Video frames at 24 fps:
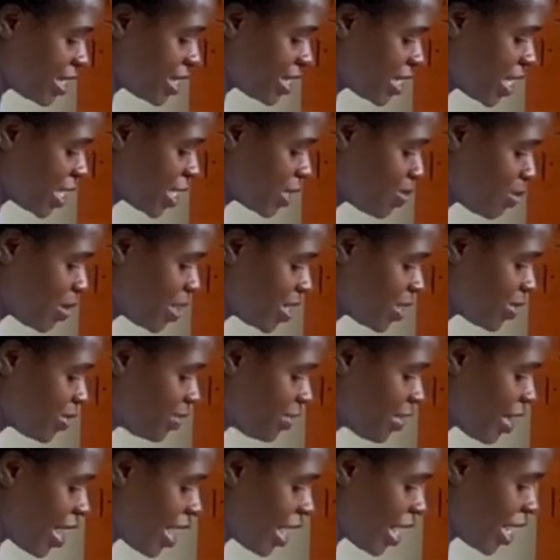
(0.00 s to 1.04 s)
the tens place
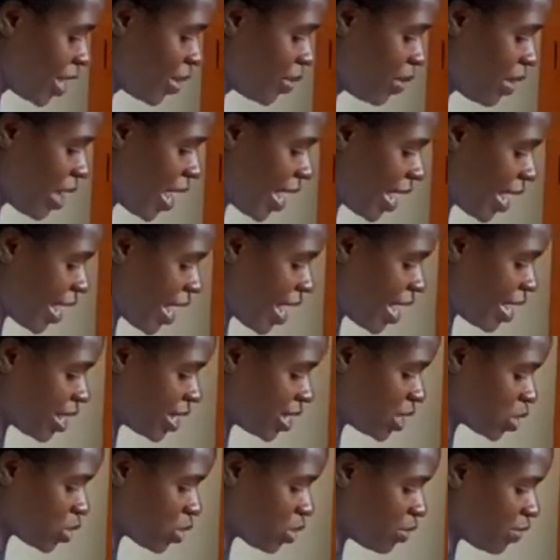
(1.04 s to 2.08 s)
value, I
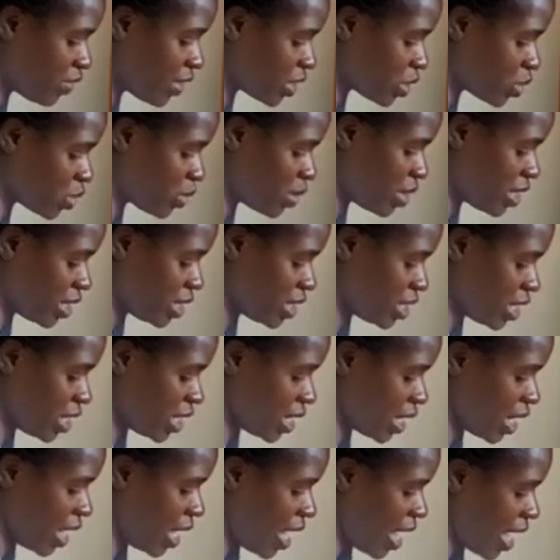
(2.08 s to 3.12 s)
carry it over to the
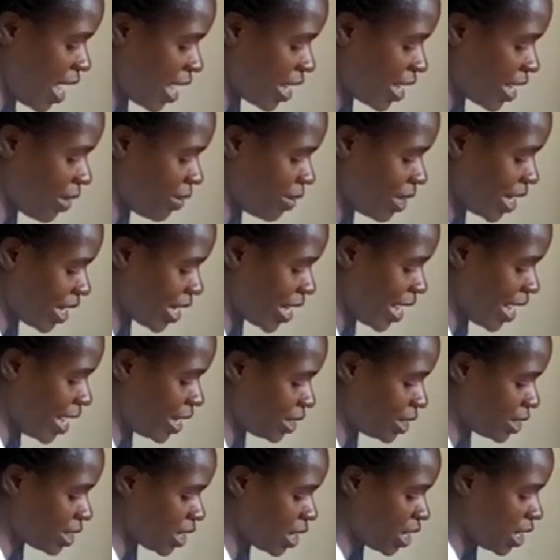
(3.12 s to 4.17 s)
T. And I will
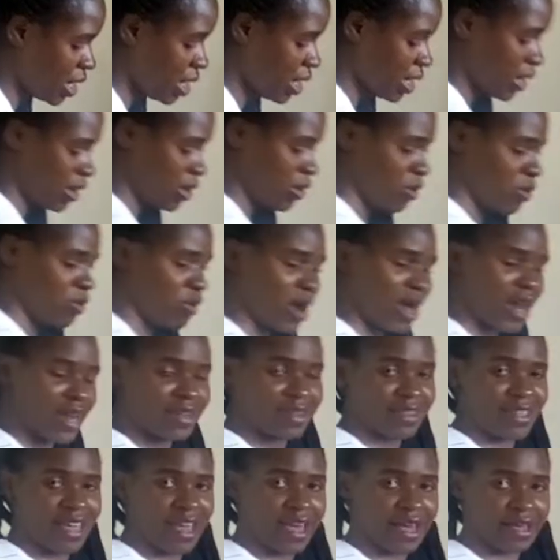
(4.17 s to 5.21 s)
get
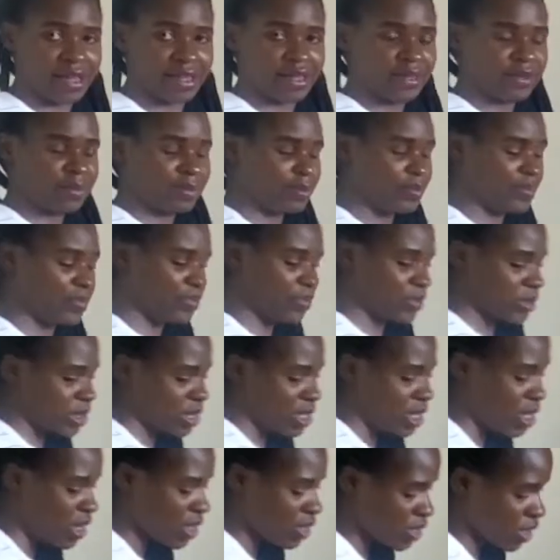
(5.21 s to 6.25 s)
1 there.
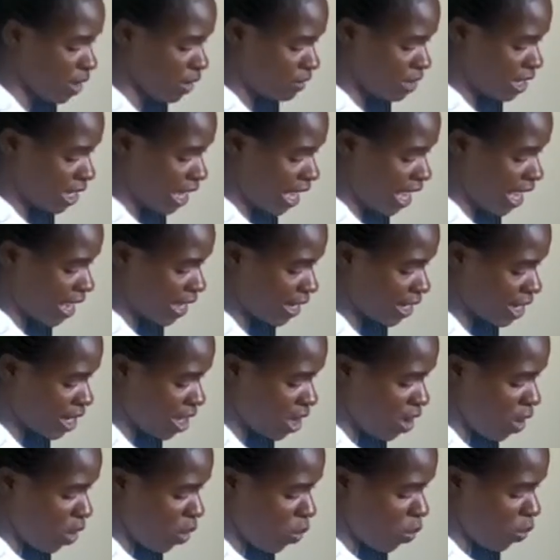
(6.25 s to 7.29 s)
So I will add
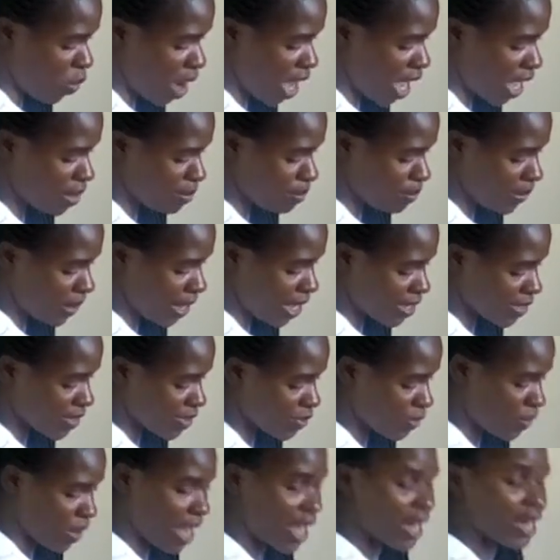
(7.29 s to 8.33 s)
1
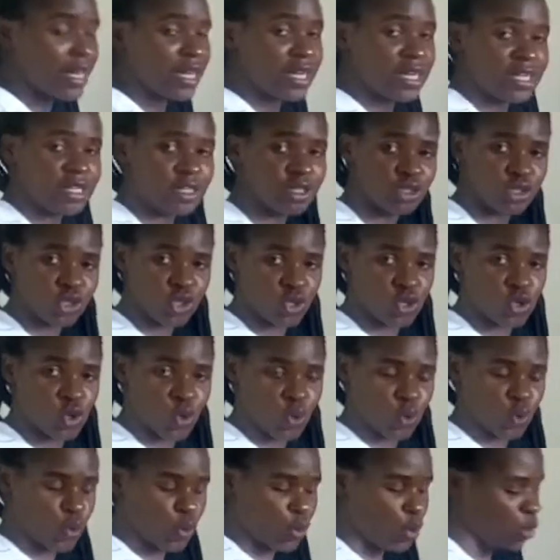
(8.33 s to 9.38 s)
plus 1,
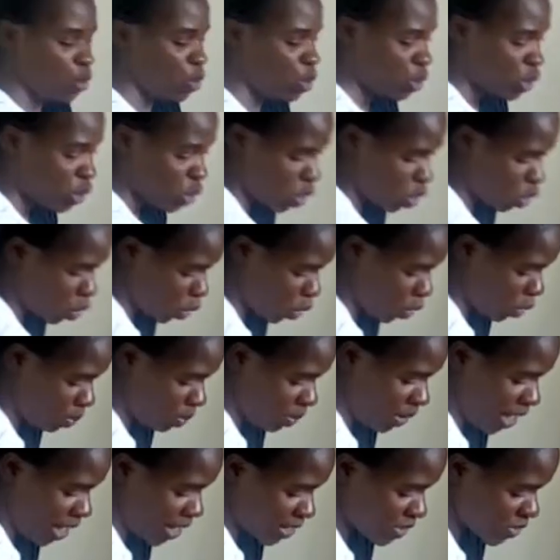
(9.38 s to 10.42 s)
2. 2
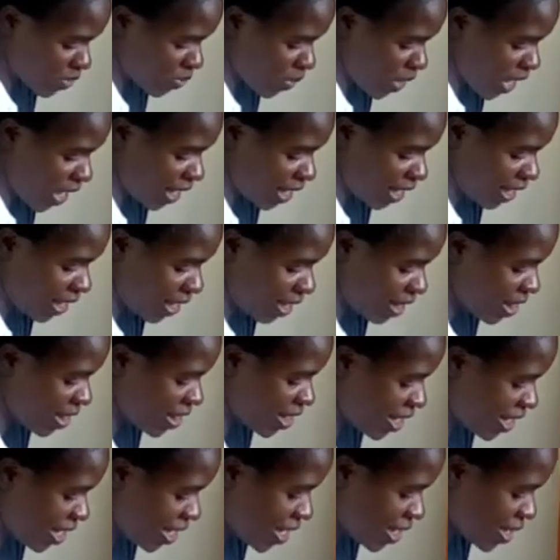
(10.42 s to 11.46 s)
plus 1,
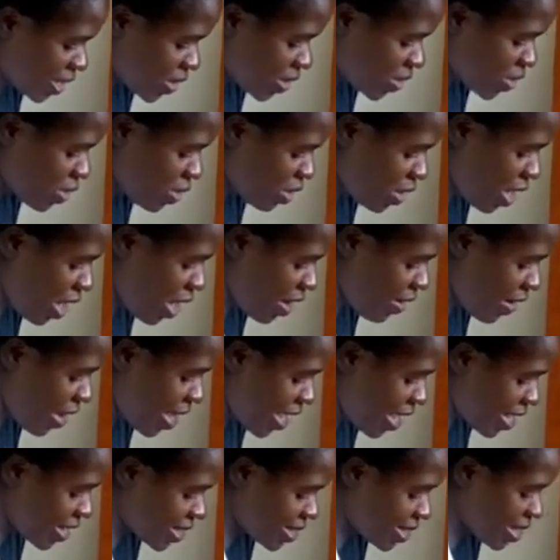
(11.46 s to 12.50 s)
3. So
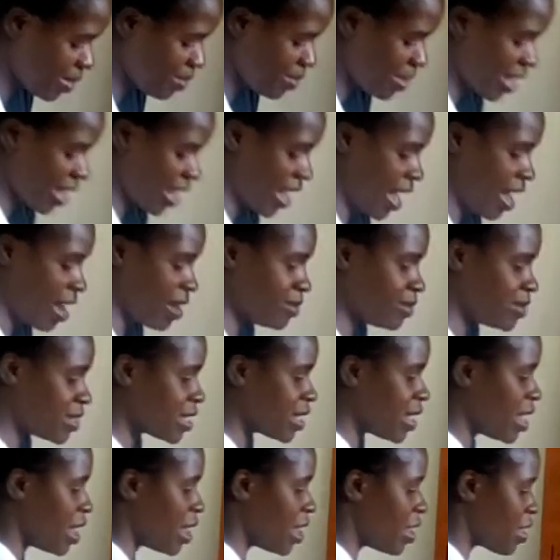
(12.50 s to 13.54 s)
our answer
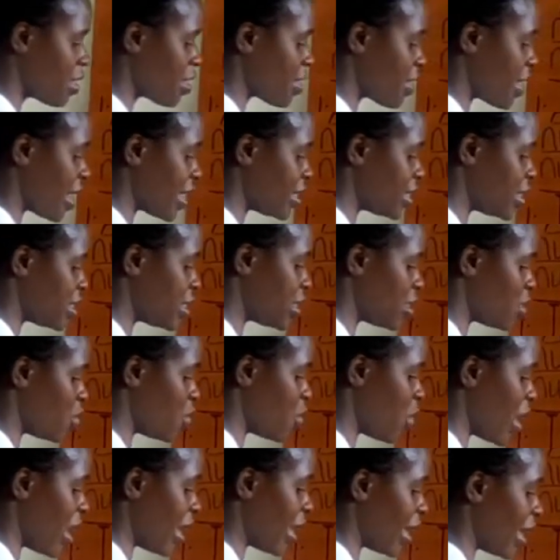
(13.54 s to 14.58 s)
becomes
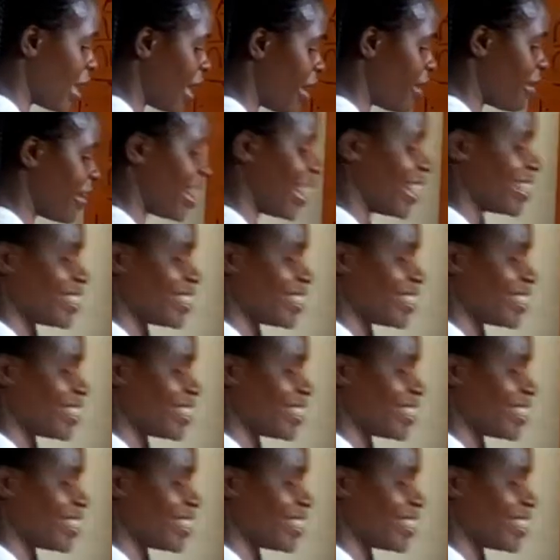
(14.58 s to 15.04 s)
31. Our